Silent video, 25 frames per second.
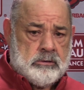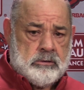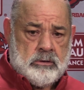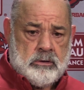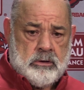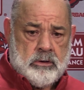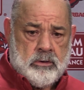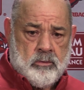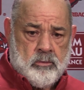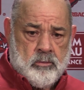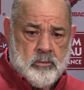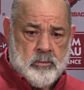
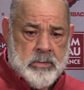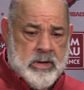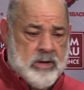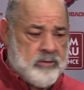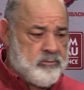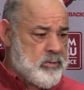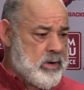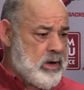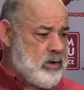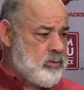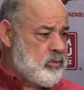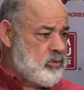you know, may
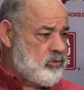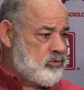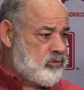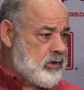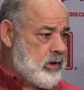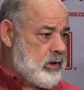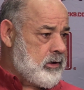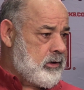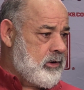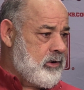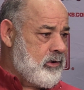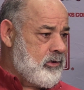have made a
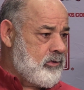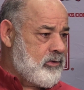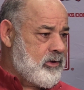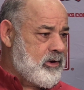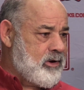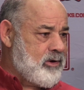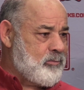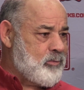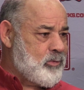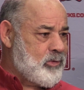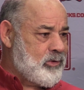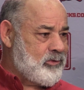mistake here or
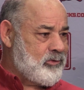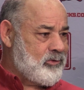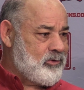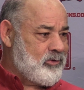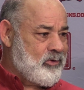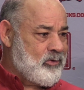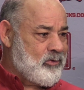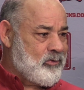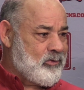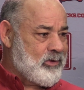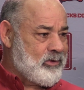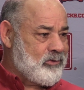there, but,
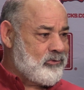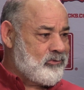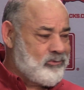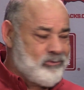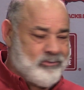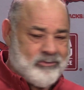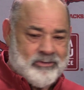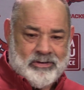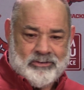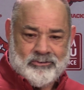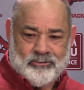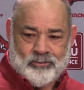you know,
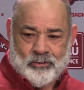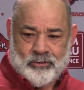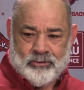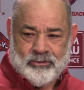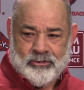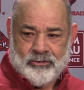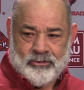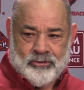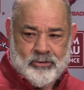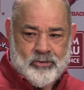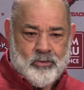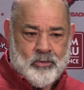that's
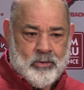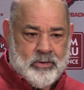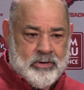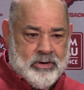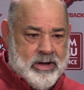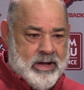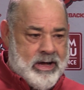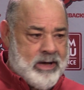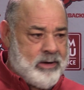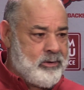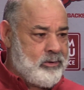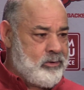what you do when
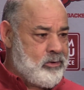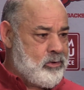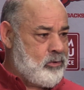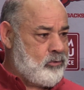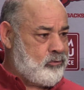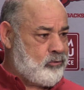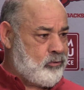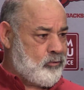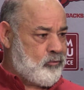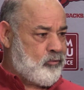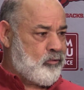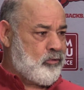you had, you know,
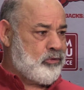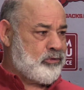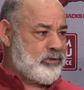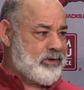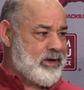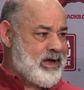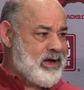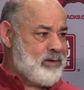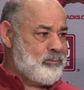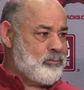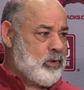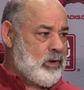it's your first
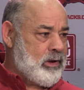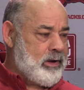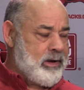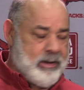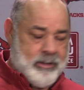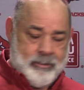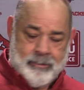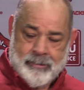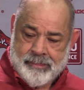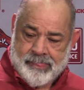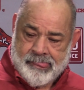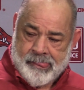time
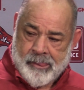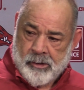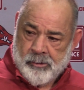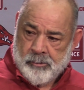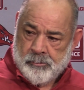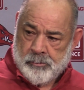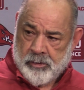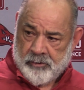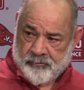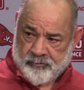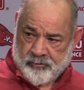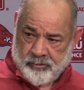playing.
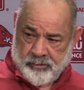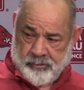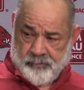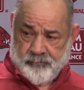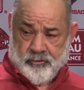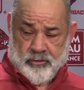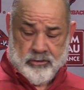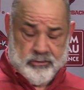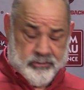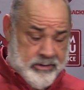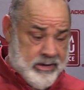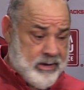But for their
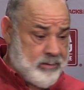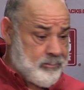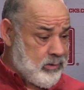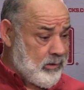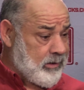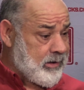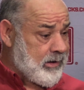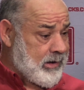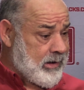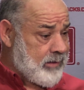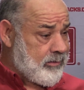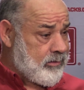first time
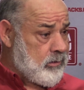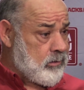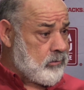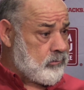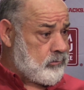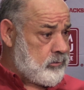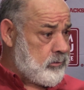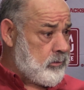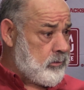playing, I thought